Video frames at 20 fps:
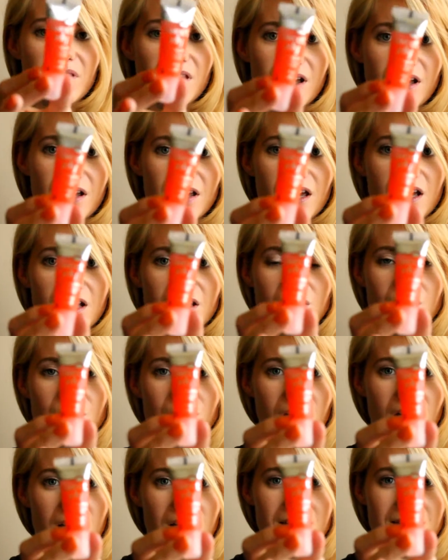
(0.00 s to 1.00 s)
Again,
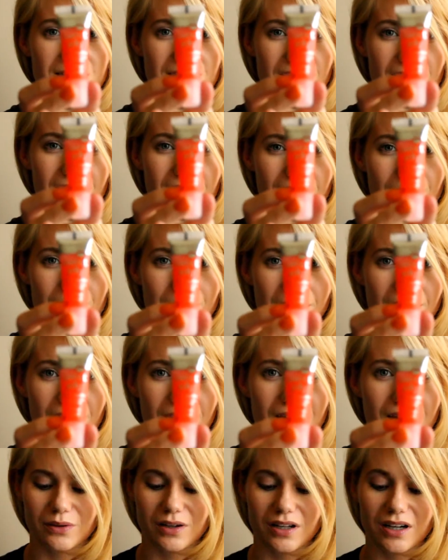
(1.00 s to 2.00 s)
you can't see that,
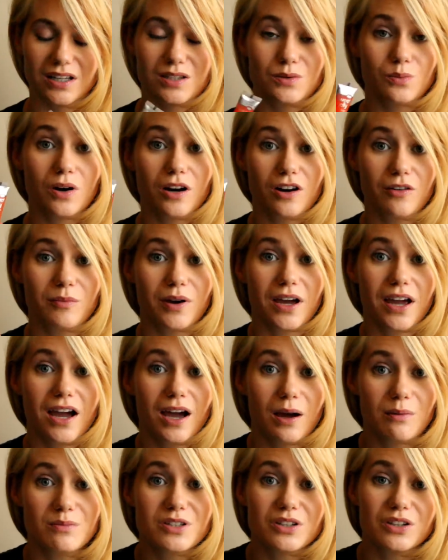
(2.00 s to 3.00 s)
but it's one of my
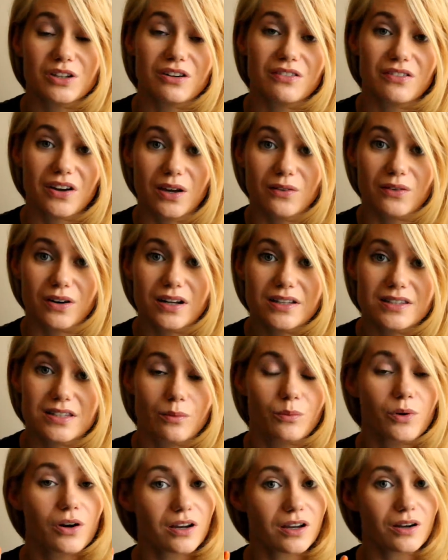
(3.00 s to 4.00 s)
absolute favourites.
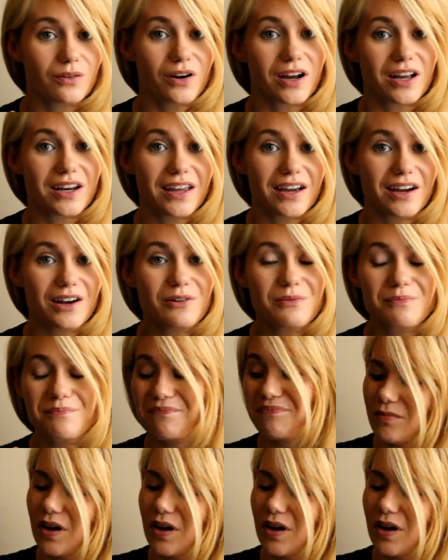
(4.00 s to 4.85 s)
I'm wearing it right now.